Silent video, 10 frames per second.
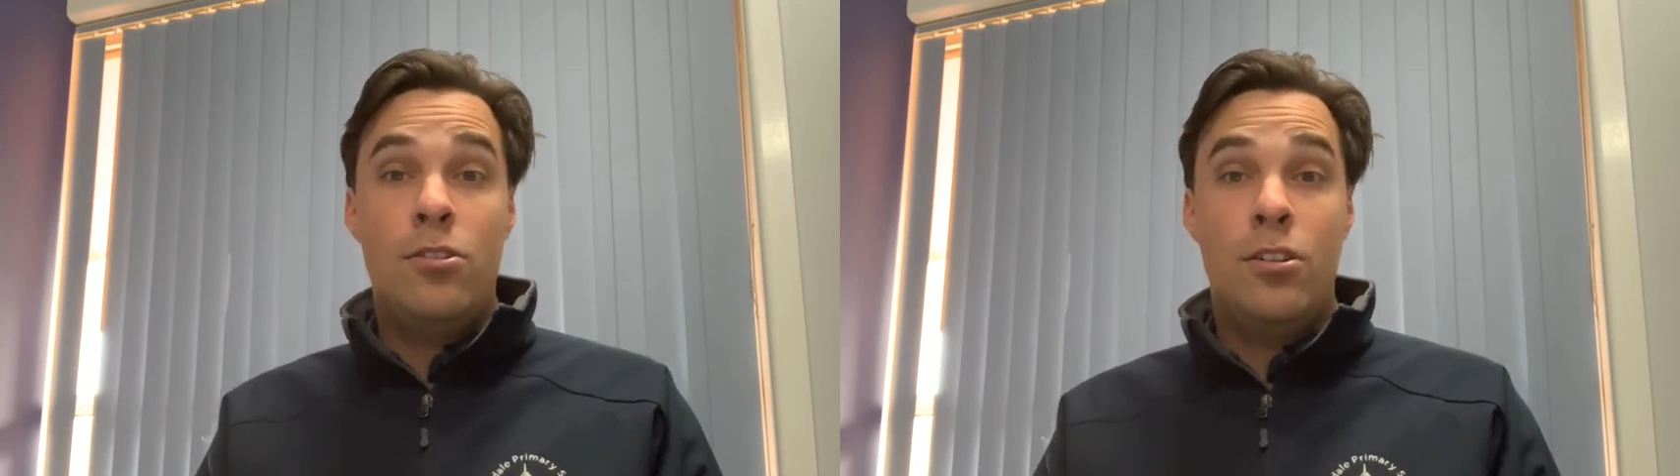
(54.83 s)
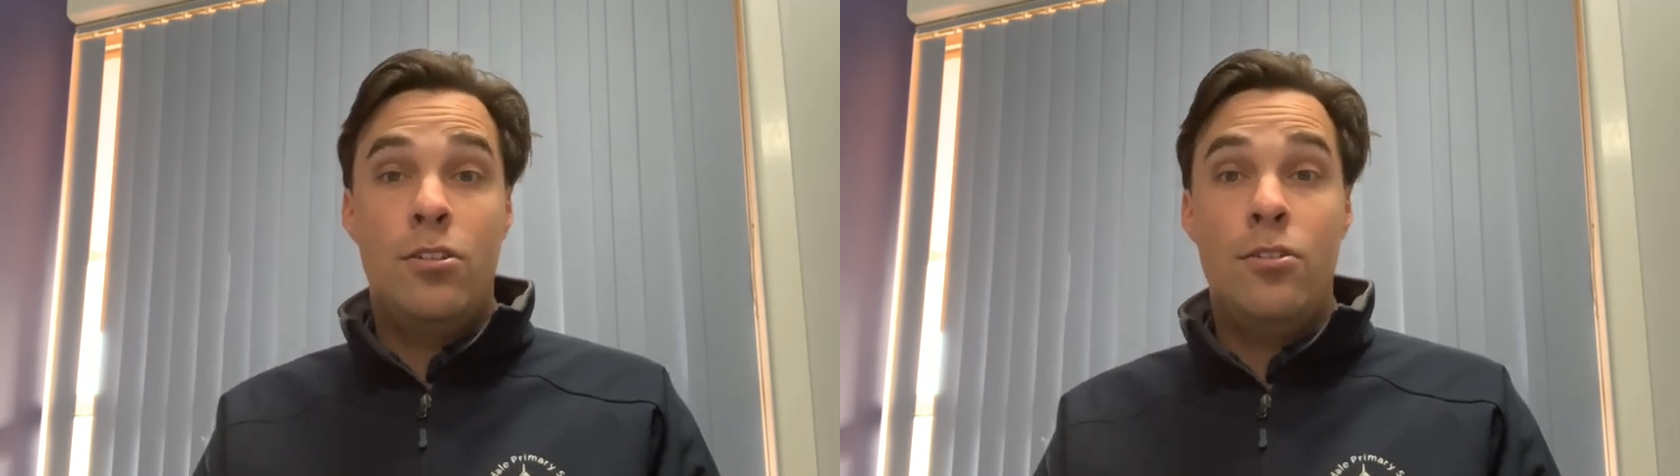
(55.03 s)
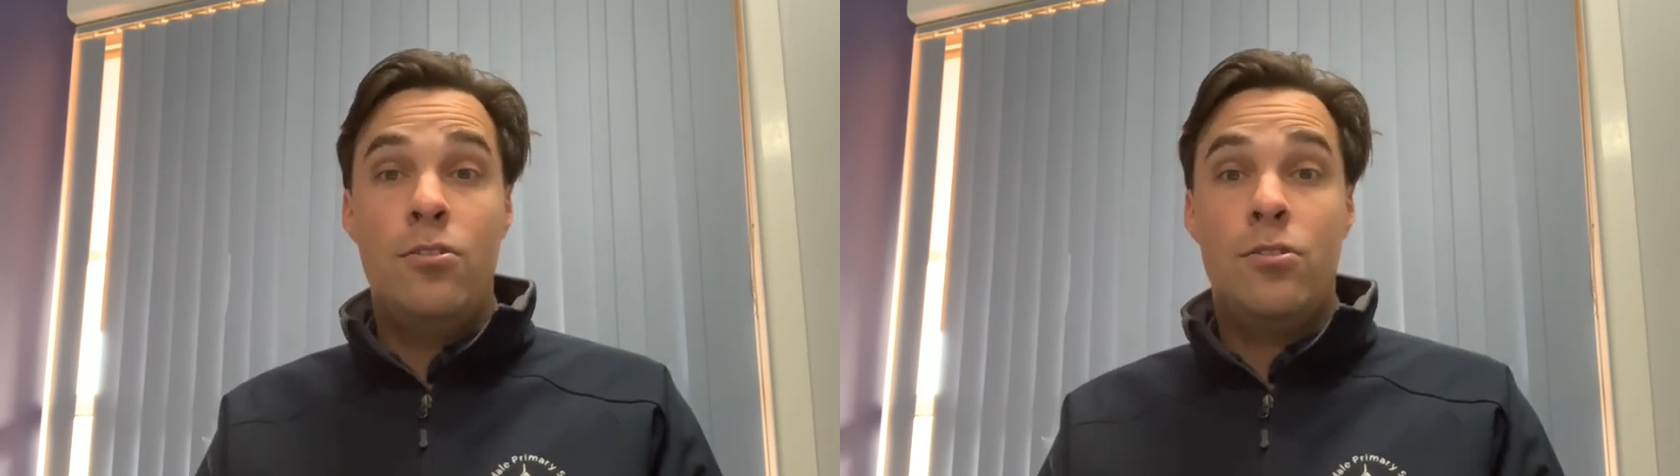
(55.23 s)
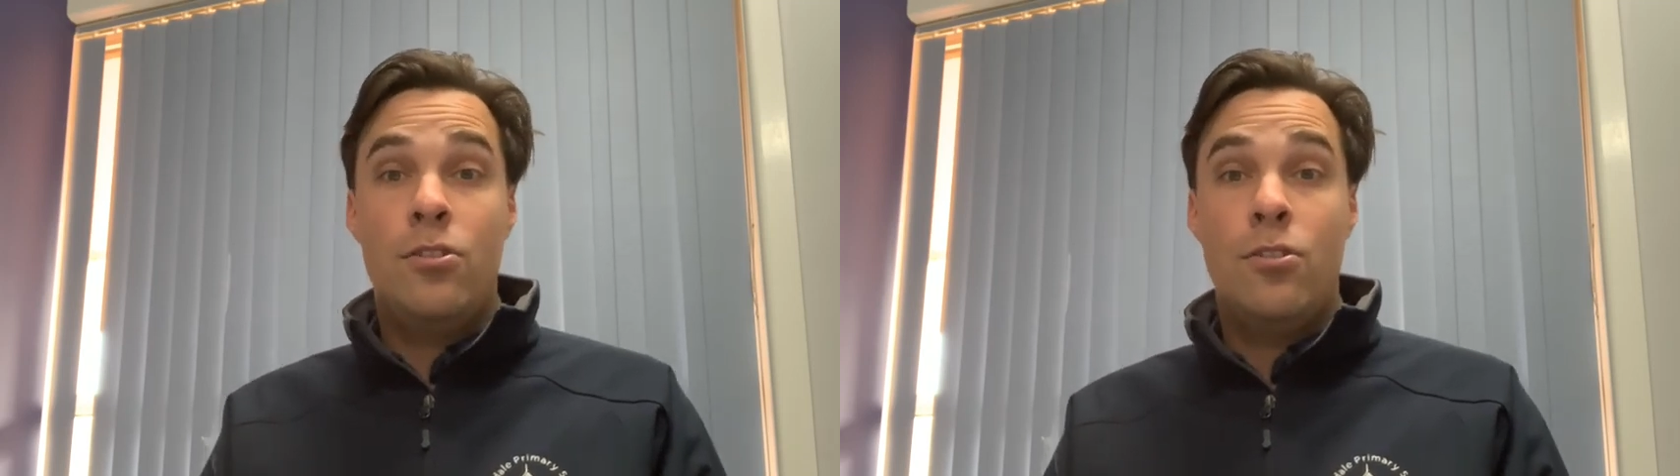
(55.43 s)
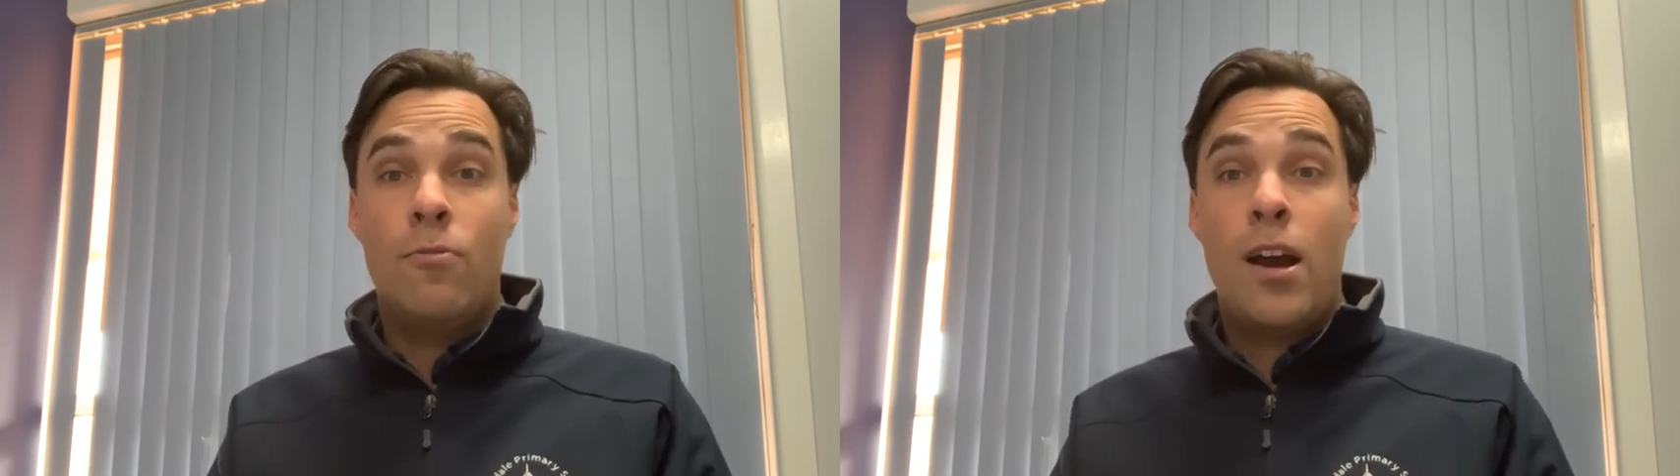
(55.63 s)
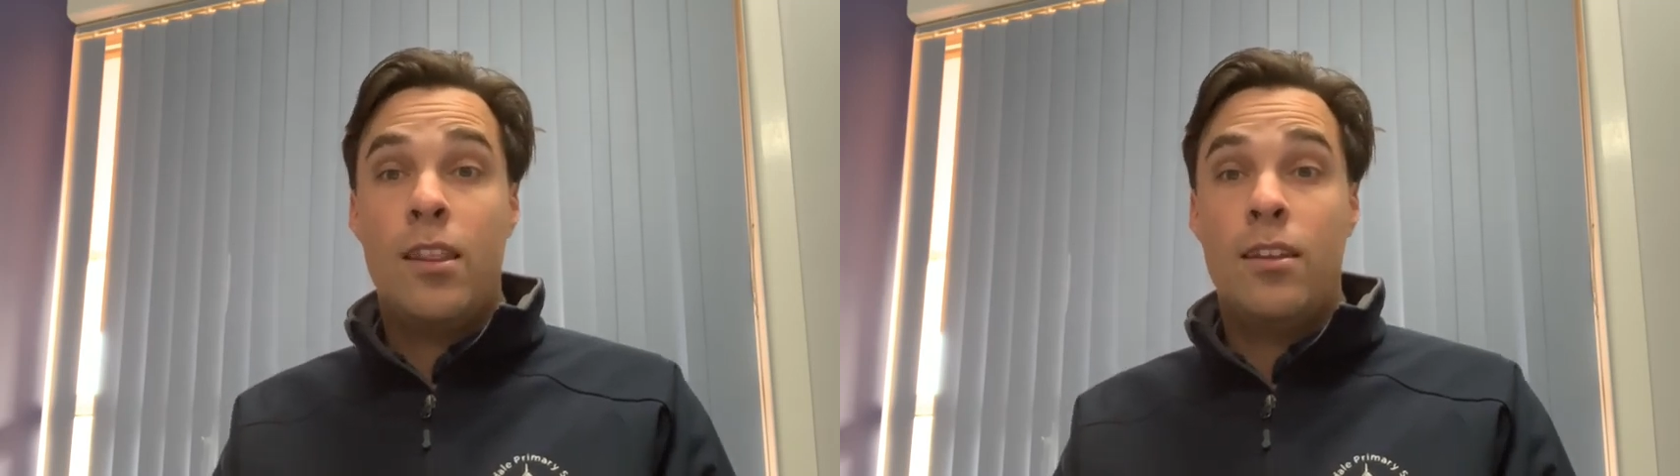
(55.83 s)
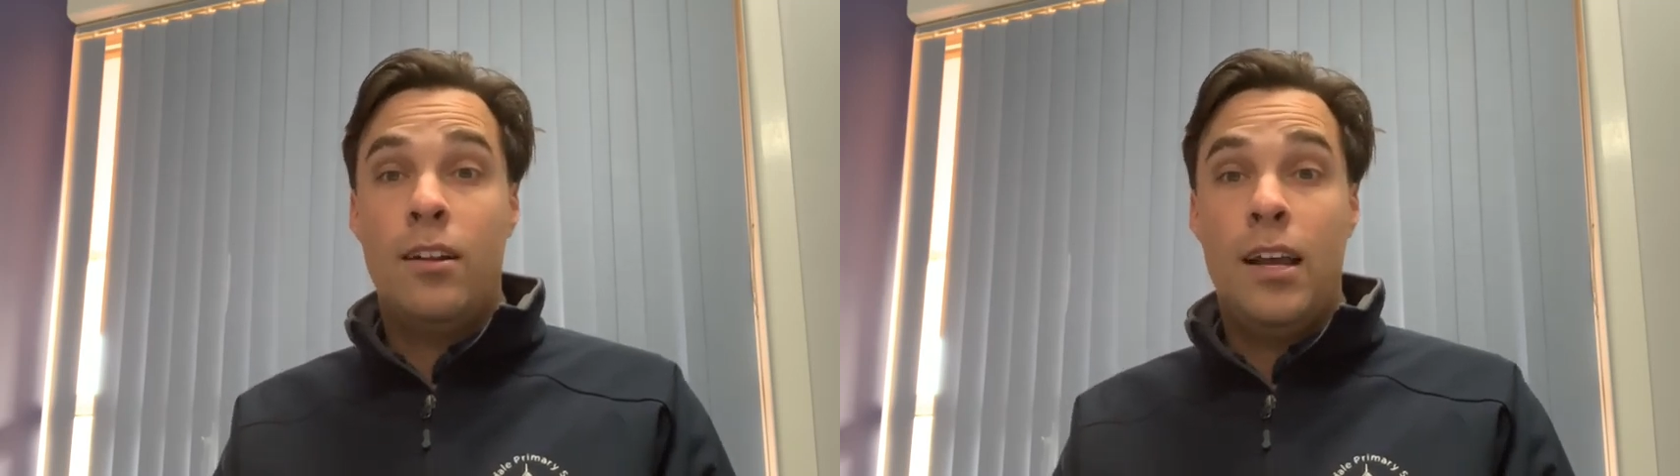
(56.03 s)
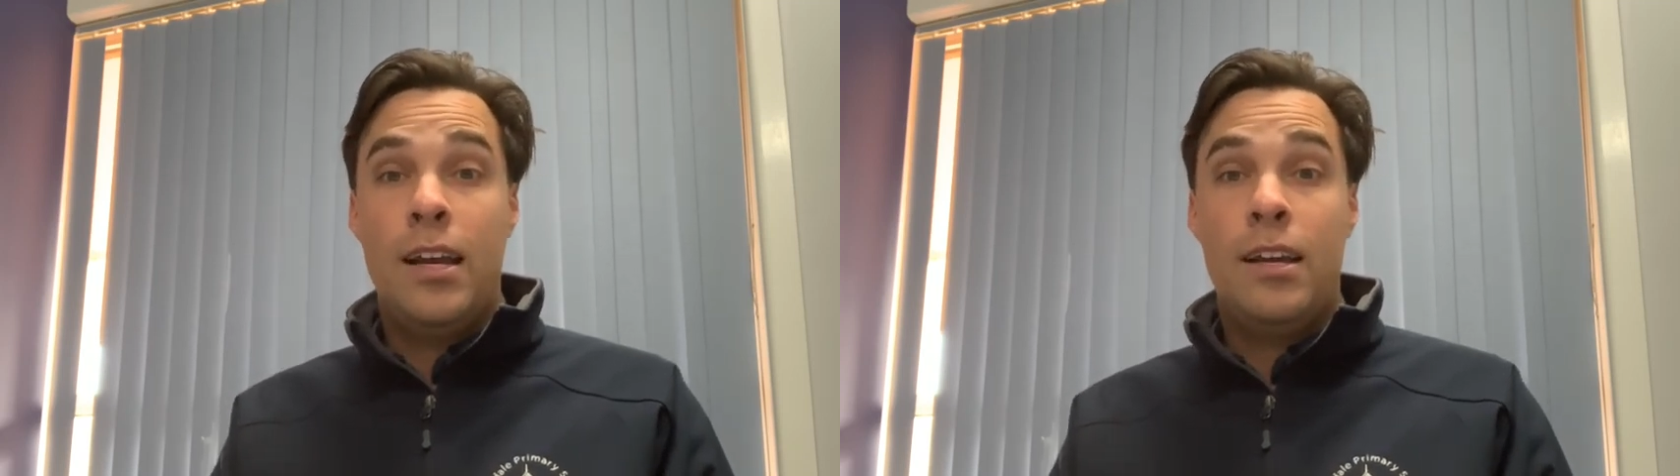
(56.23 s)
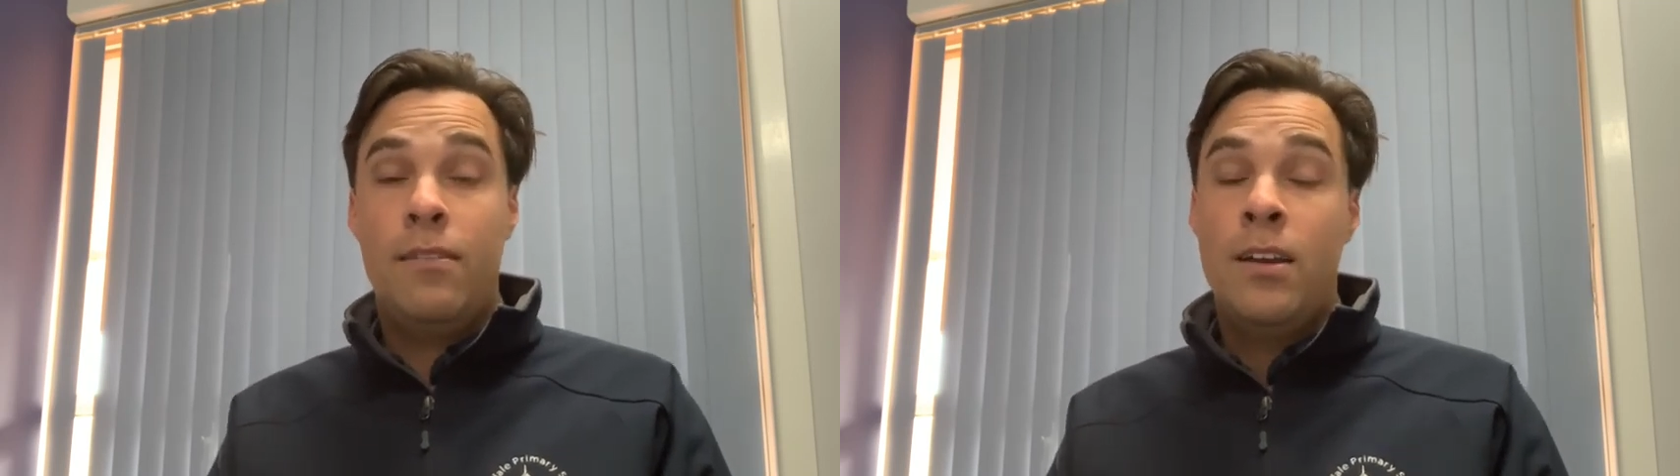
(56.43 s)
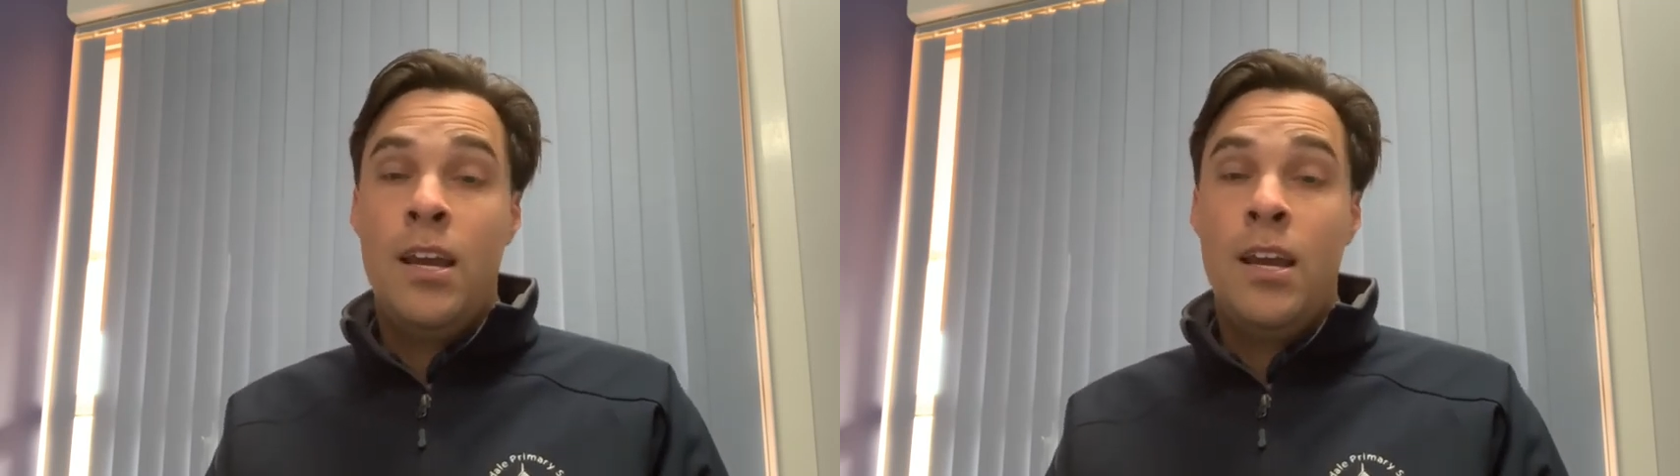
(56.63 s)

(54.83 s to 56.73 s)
you to do sooner rather than later